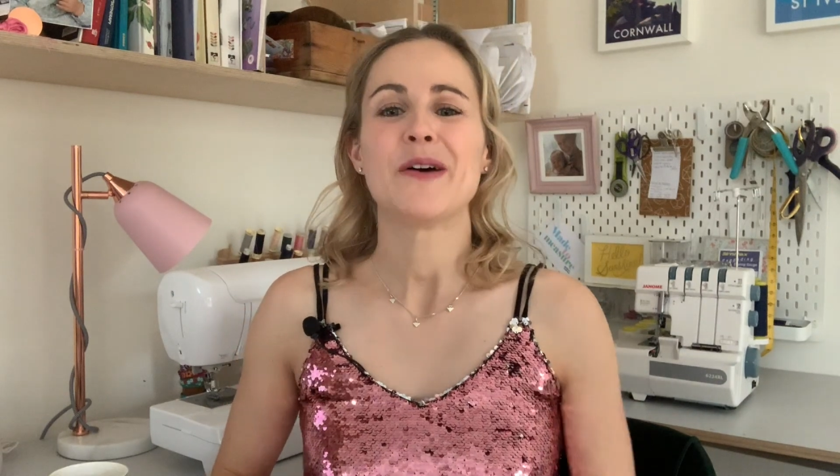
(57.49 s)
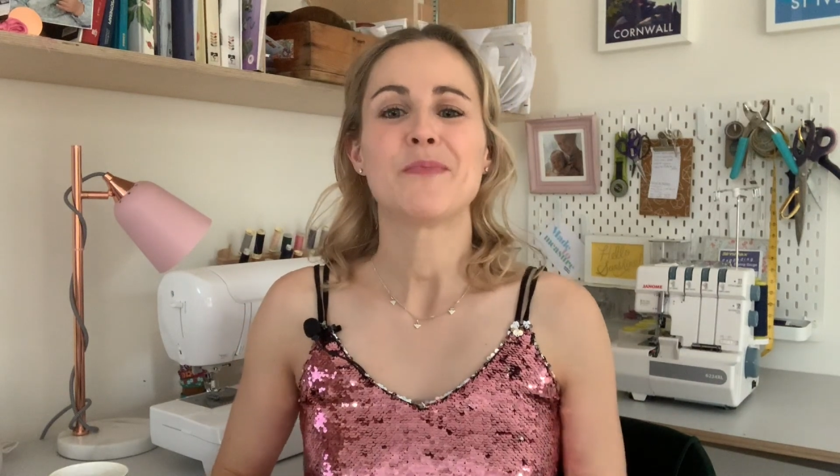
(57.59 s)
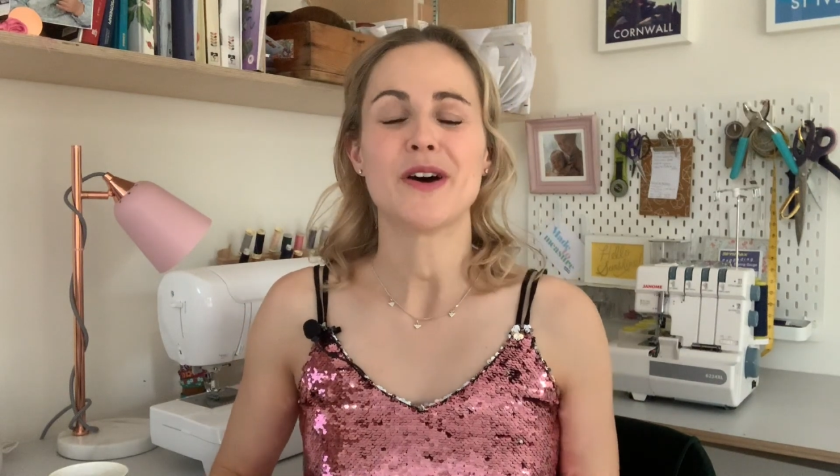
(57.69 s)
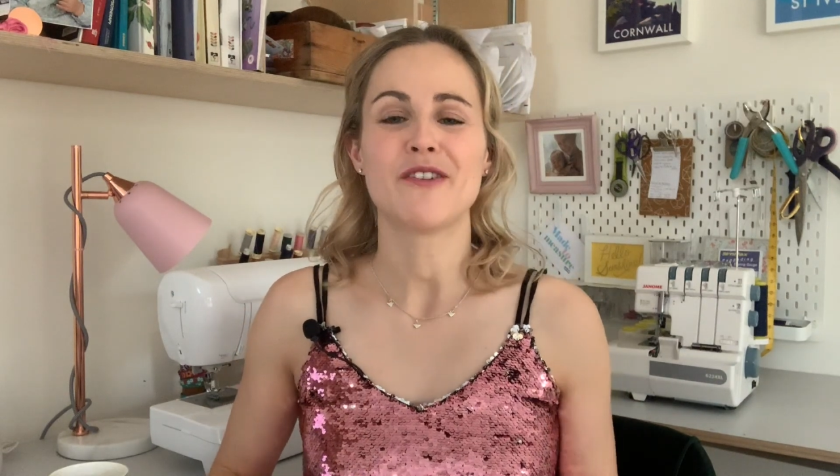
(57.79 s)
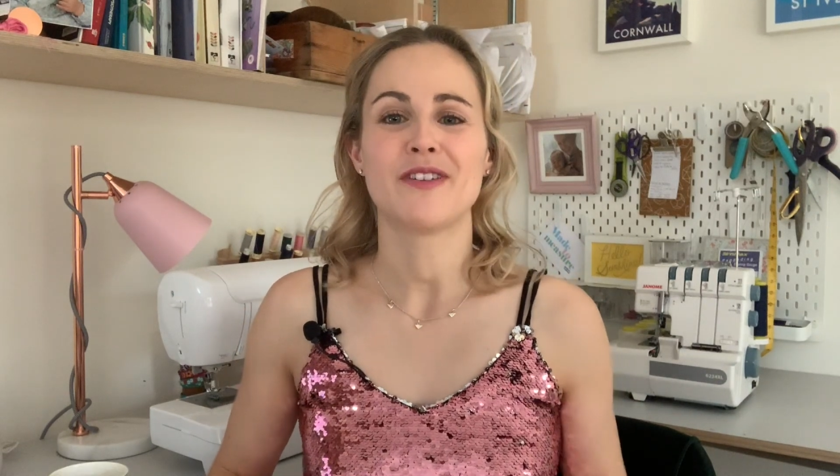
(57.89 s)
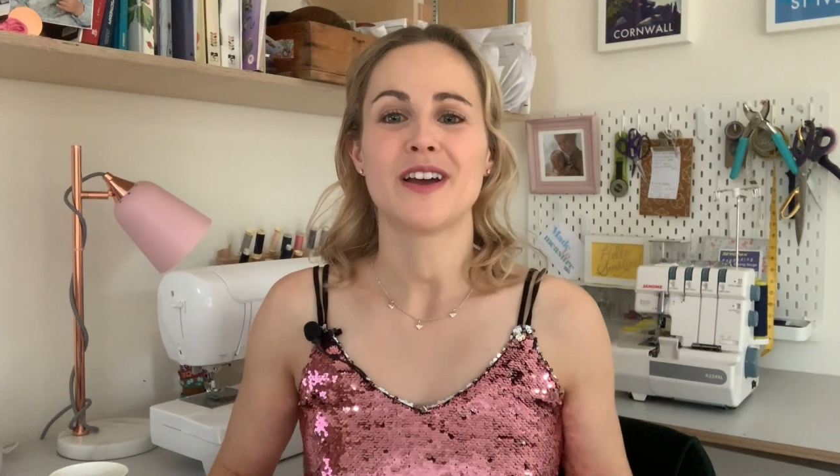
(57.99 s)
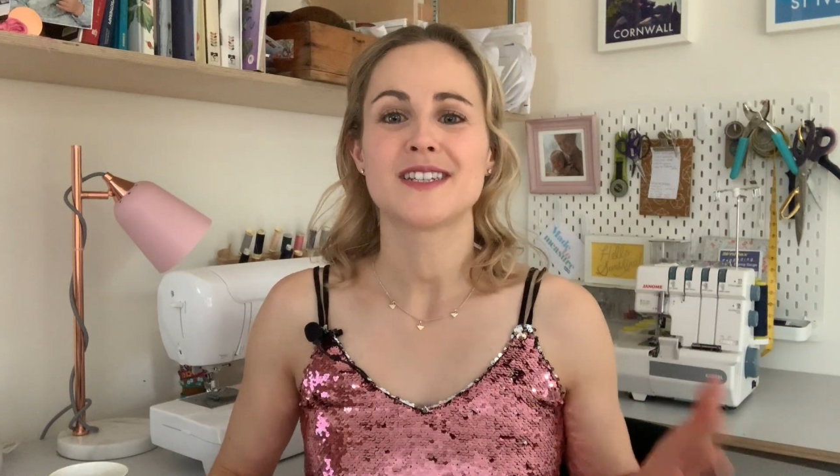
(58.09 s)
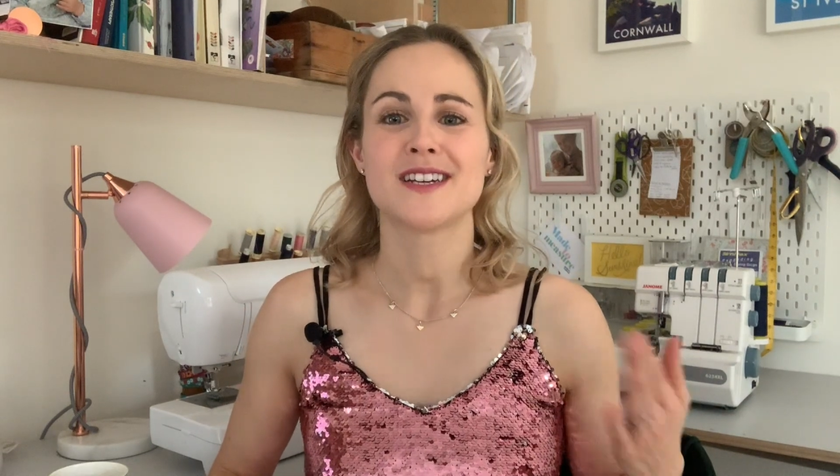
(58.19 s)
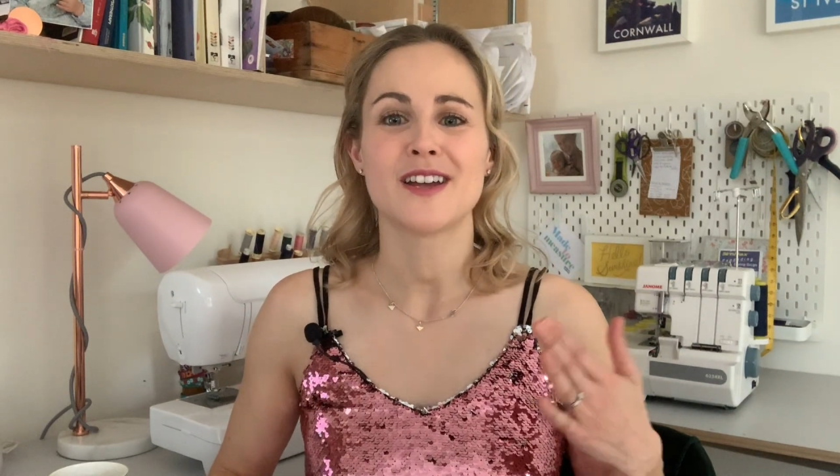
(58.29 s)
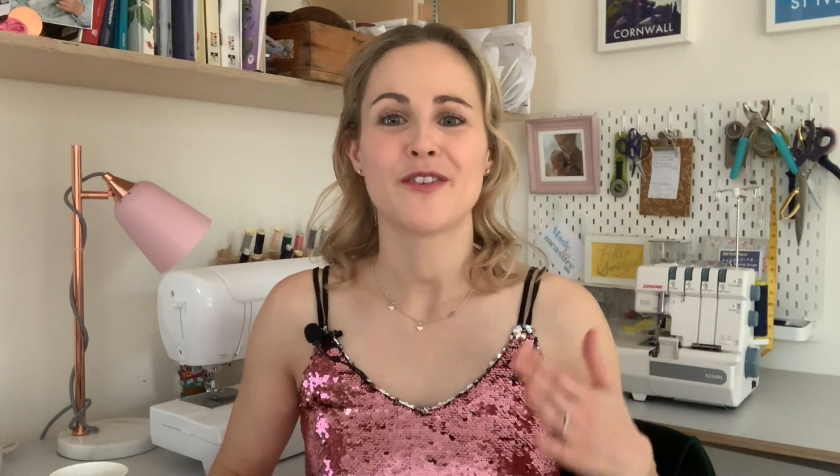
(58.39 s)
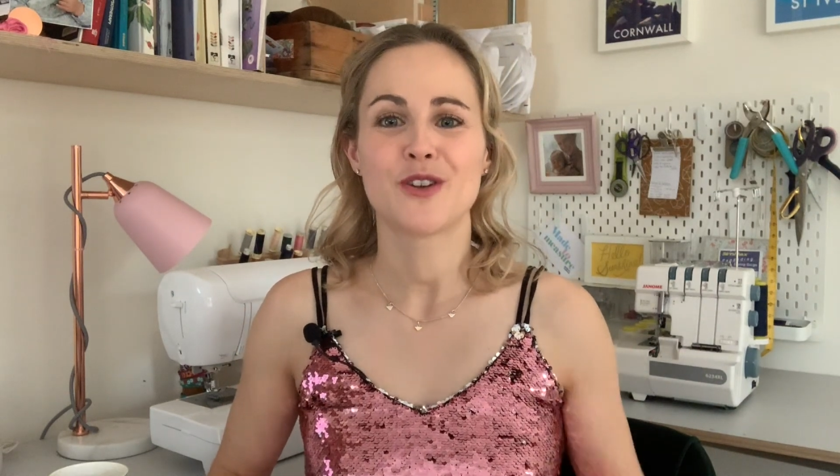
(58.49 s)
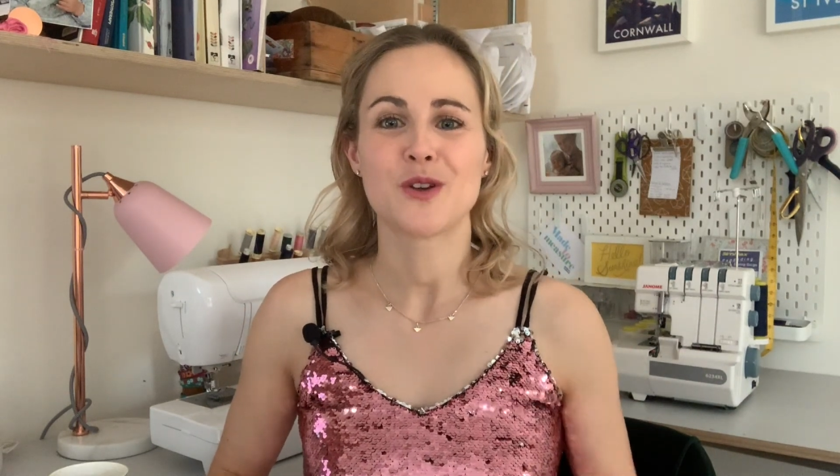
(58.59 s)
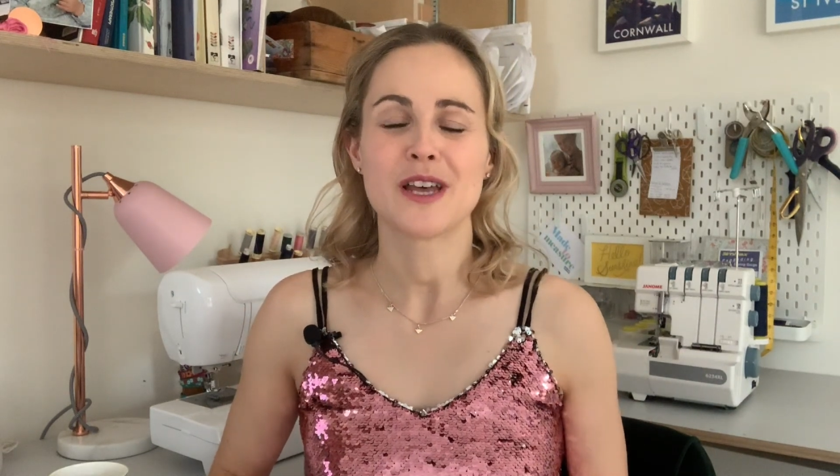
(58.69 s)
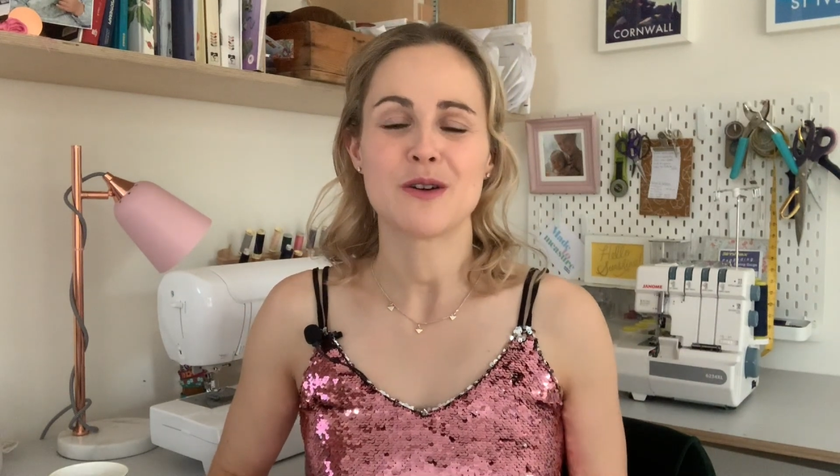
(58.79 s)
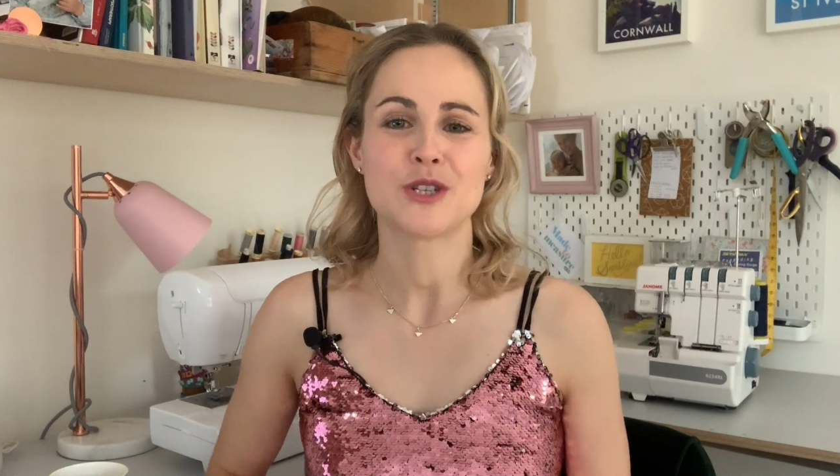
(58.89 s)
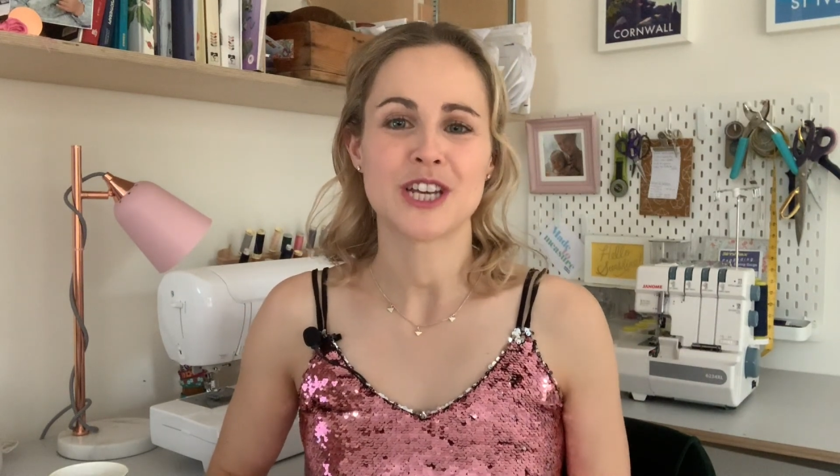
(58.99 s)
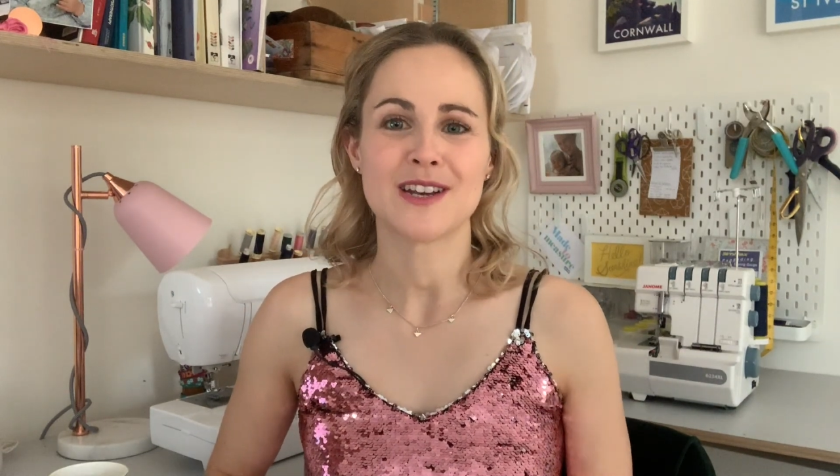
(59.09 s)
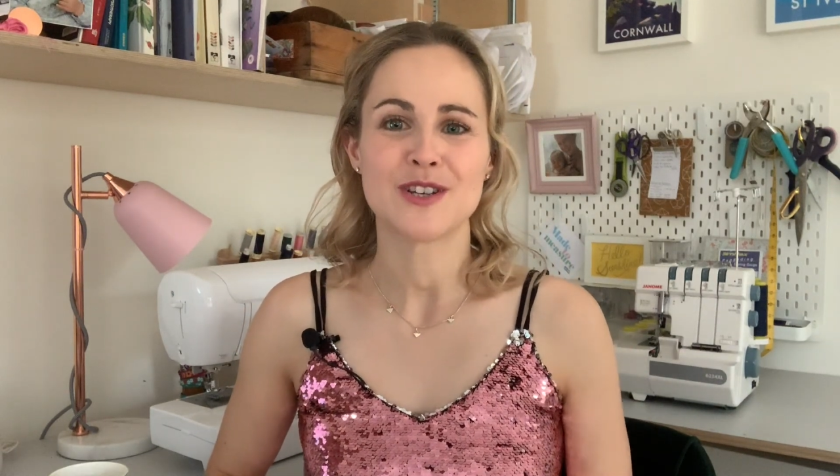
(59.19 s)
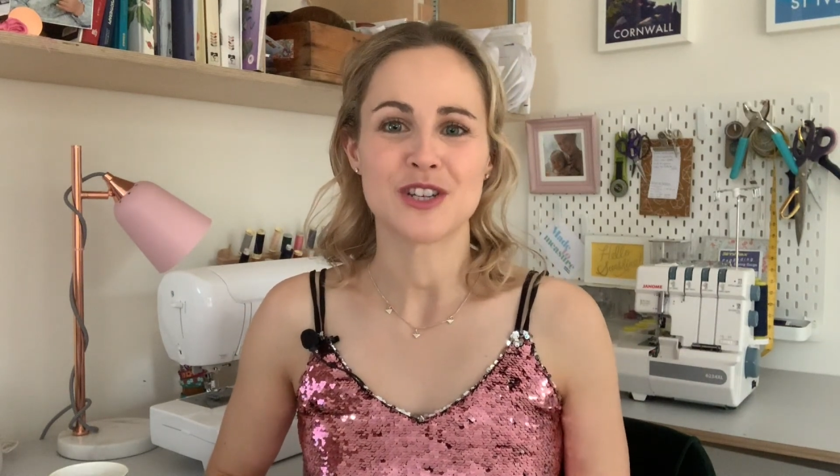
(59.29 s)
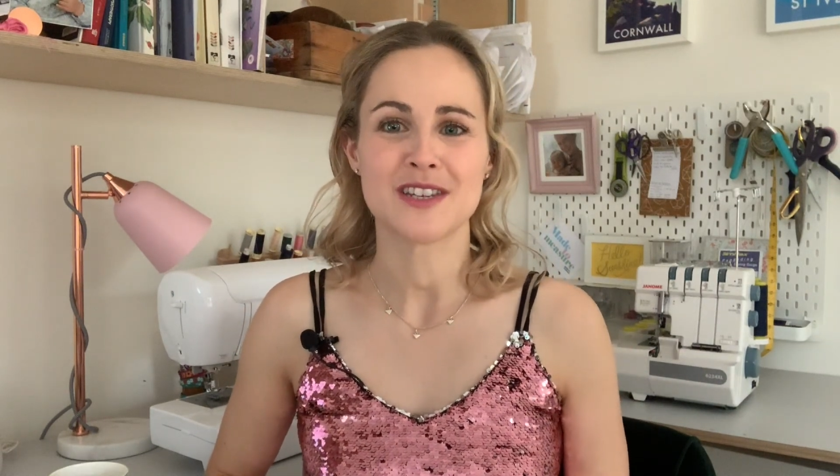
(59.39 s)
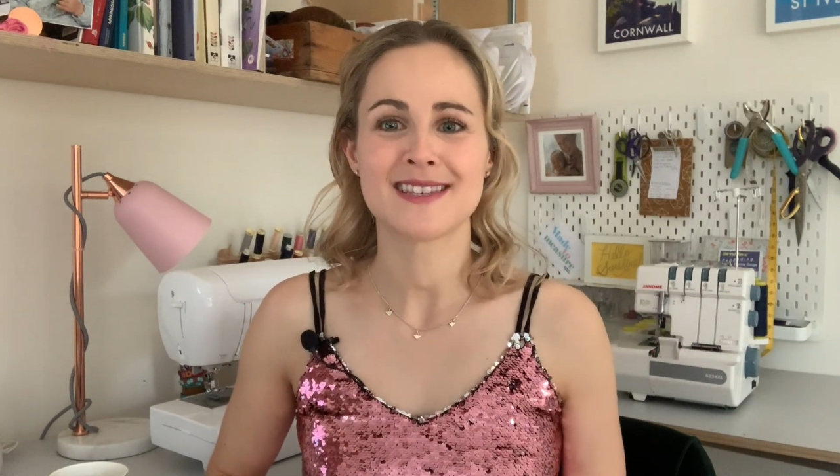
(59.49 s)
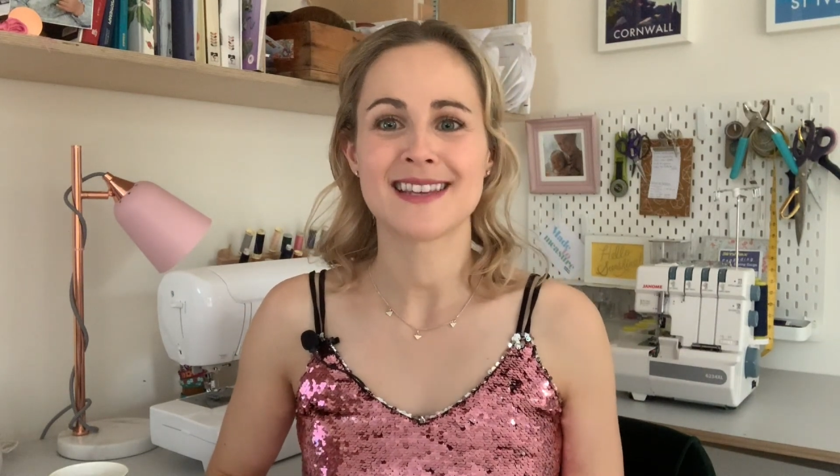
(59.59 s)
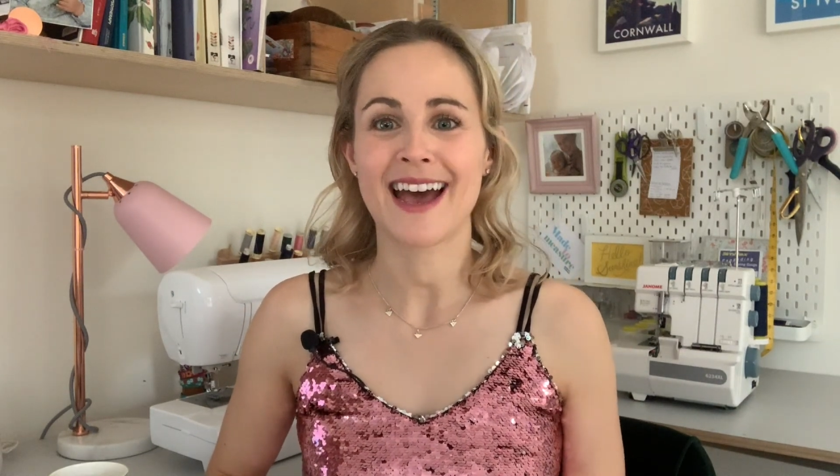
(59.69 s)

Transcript: but I've done a few little changes